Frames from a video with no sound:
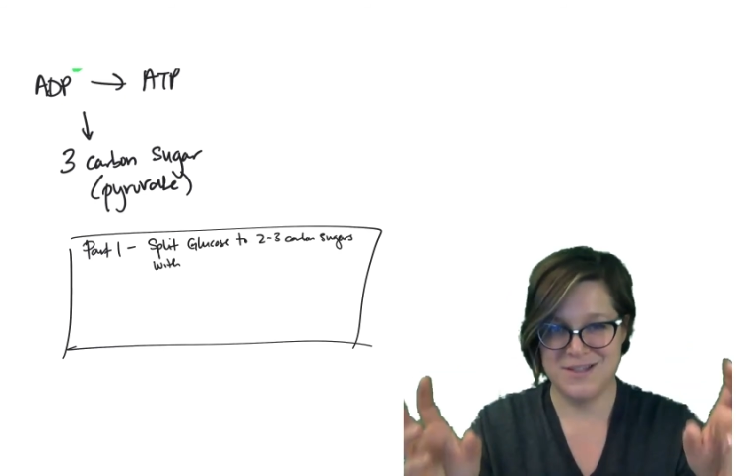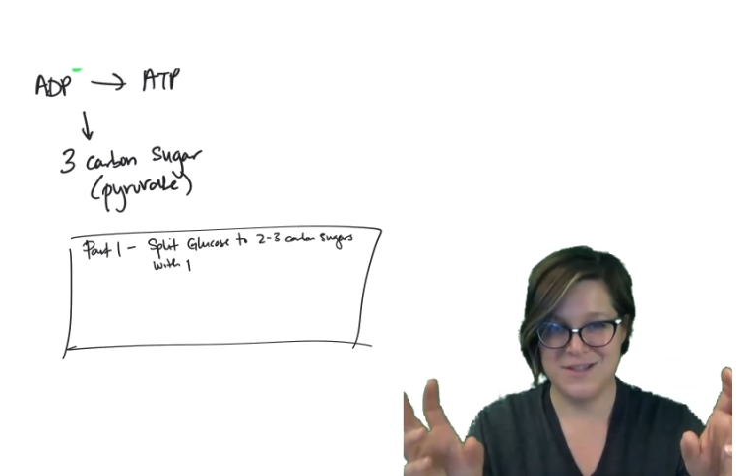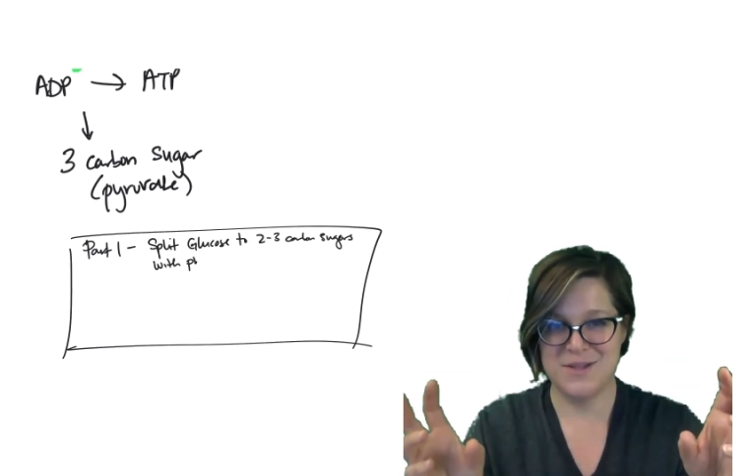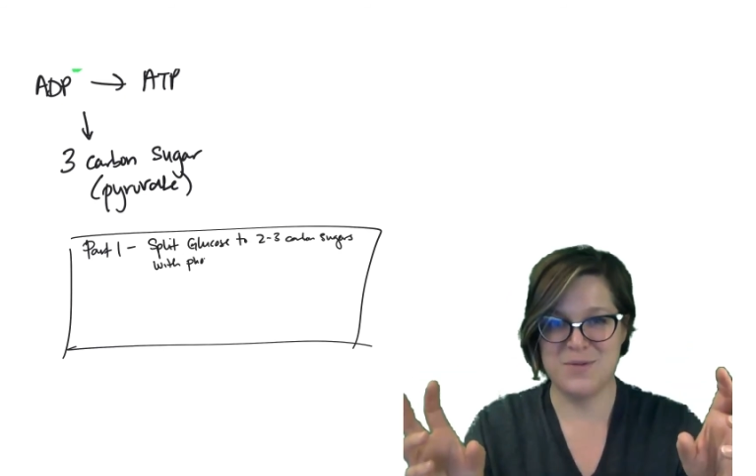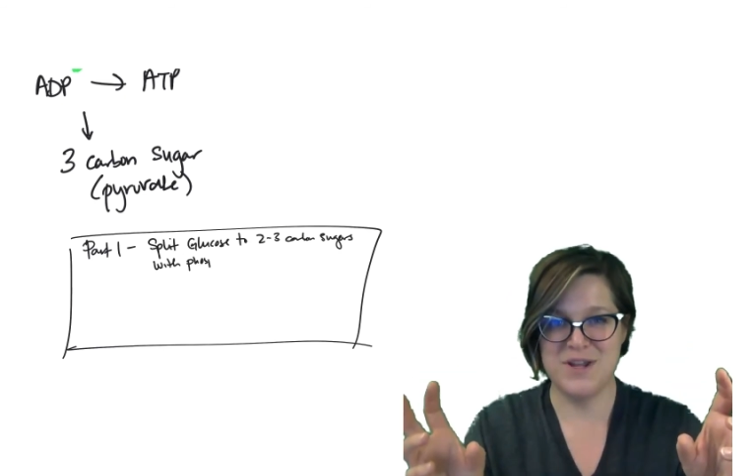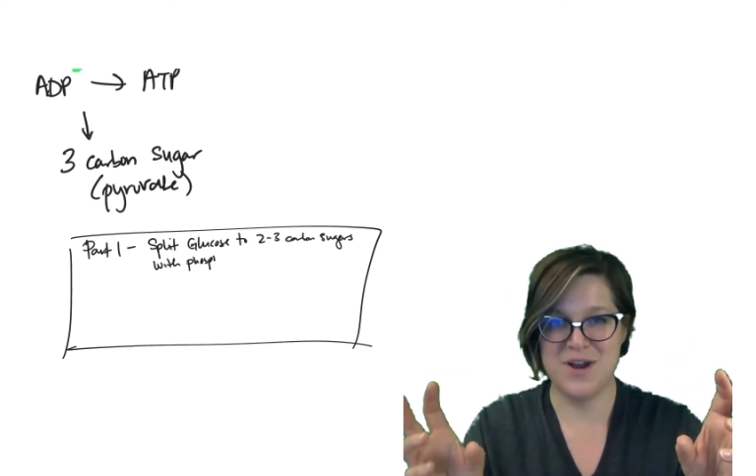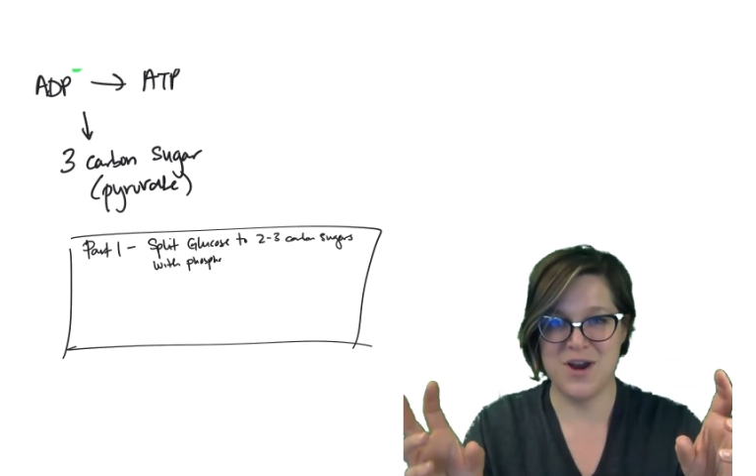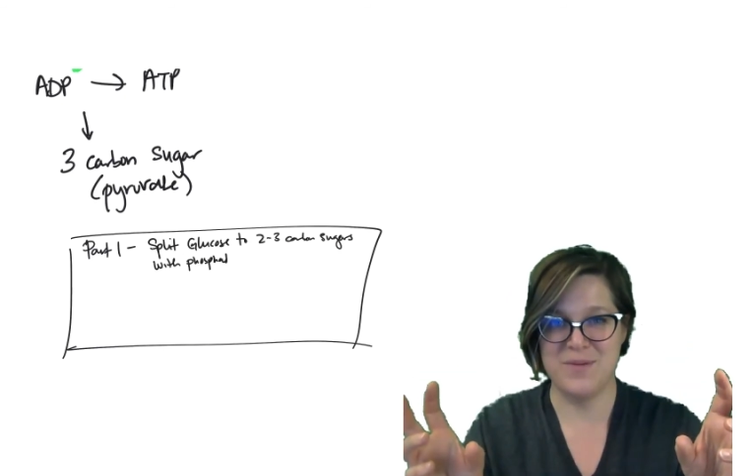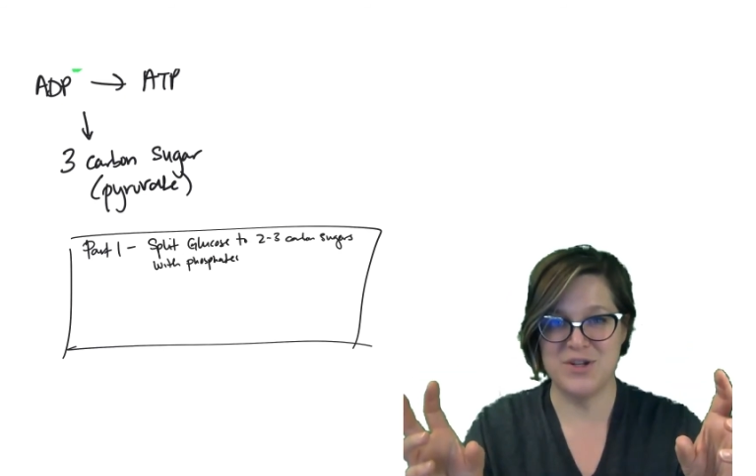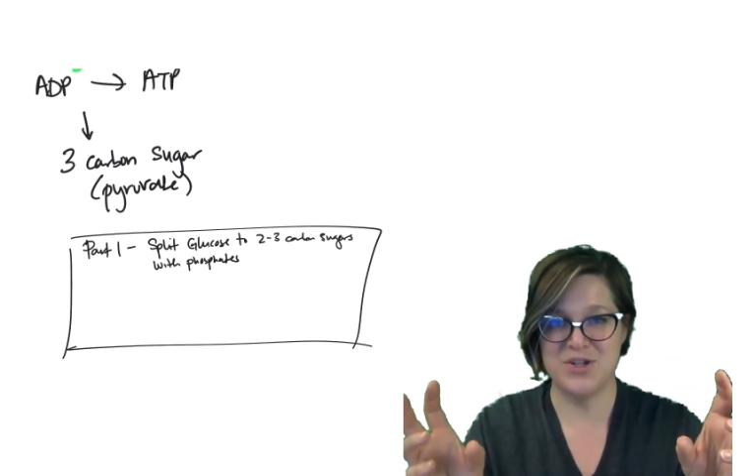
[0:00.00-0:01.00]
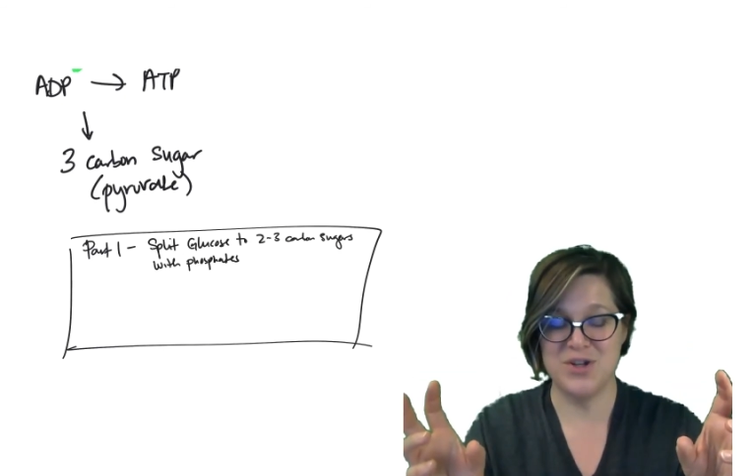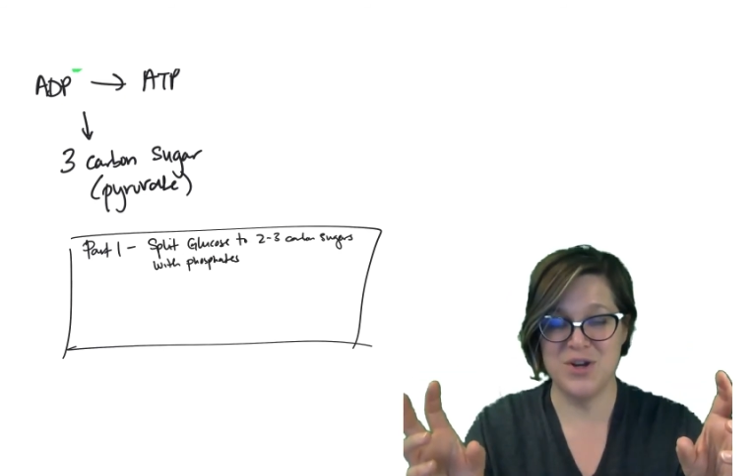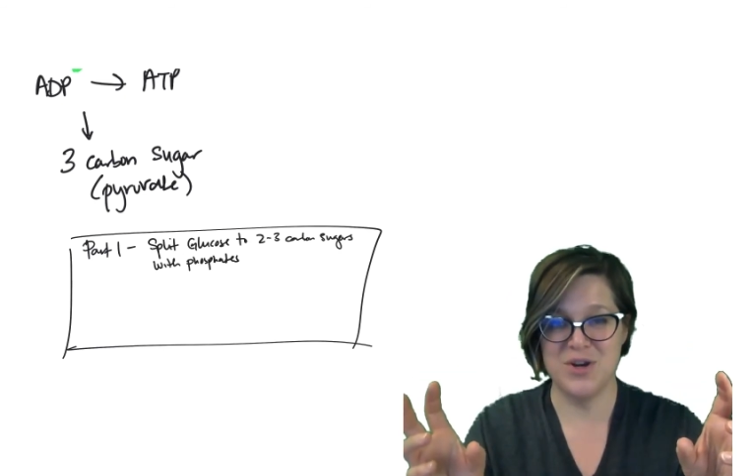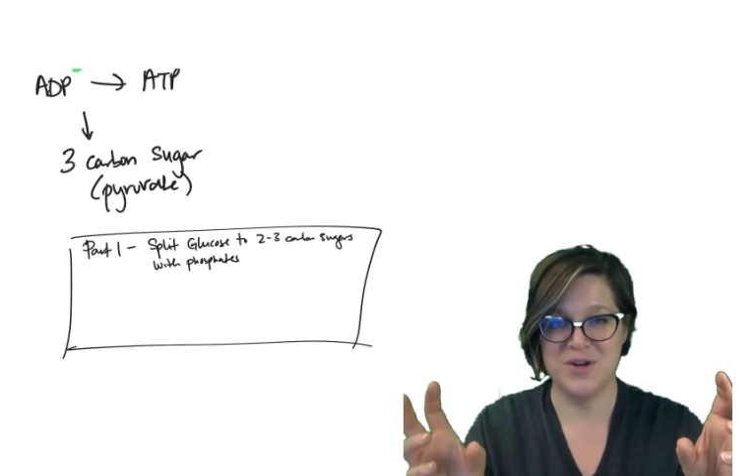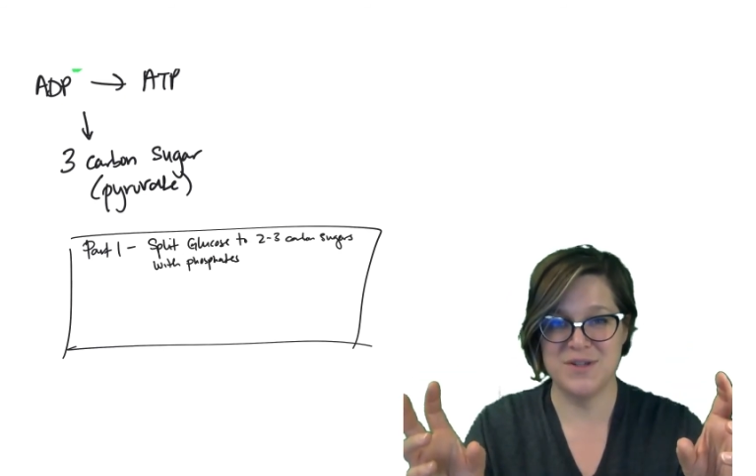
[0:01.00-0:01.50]
3 carbon
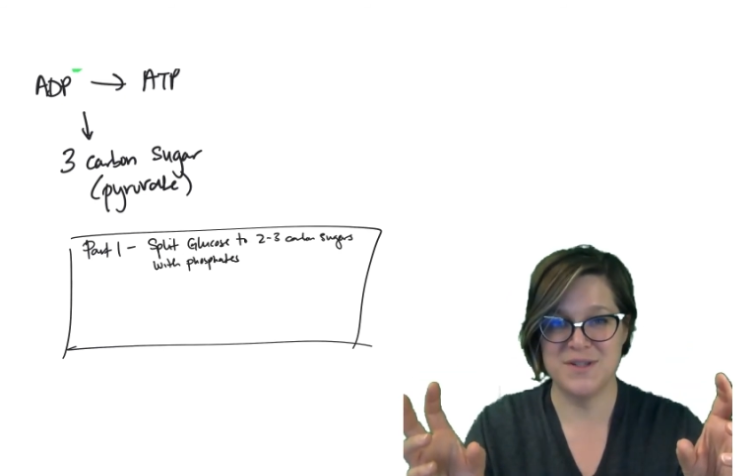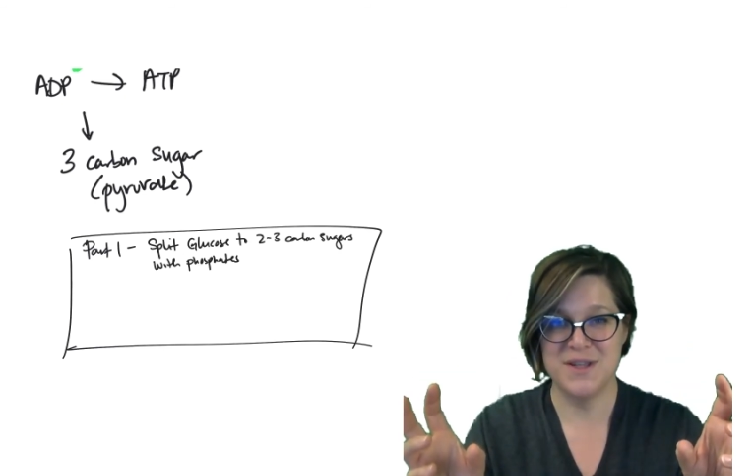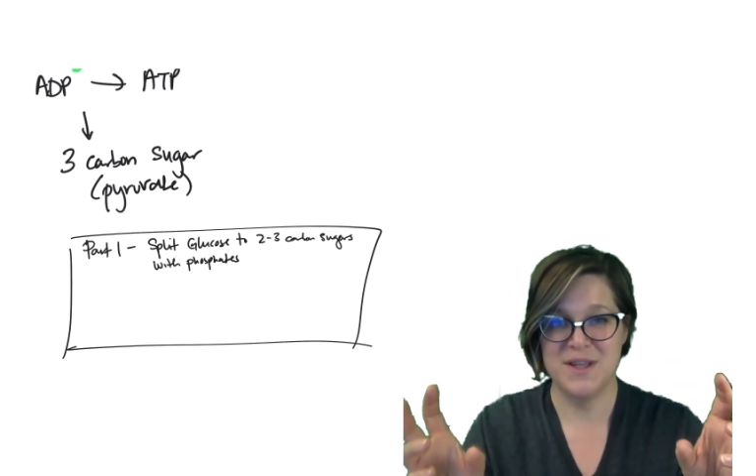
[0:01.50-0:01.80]
sugars,